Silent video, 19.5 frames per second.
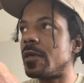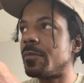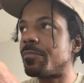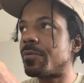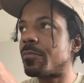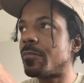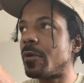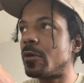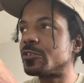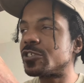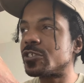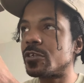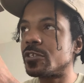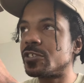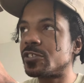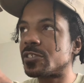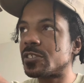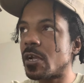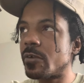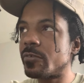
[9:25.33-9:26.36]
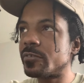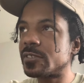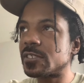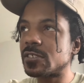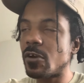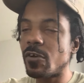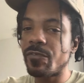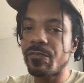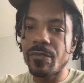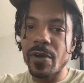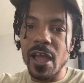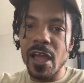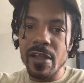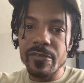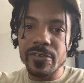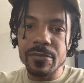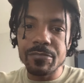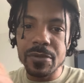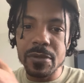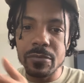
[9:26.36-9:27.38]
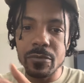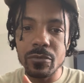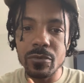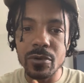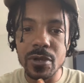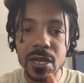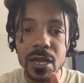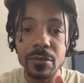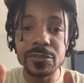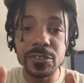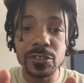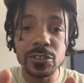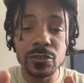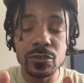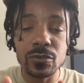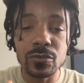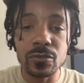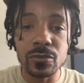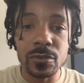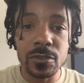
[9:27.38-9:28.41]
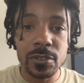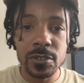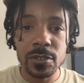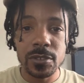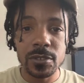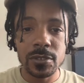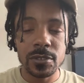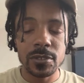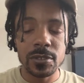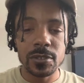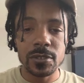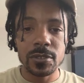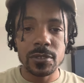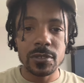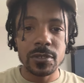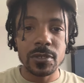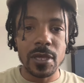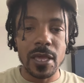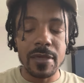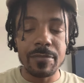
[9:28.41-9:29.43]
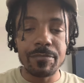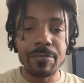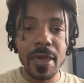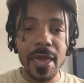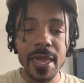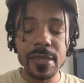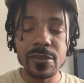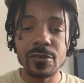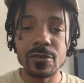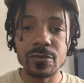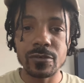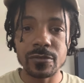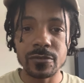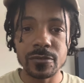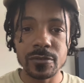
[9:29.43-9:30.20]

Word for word: promote your your services on Fiverr, and people will come to you and pay you.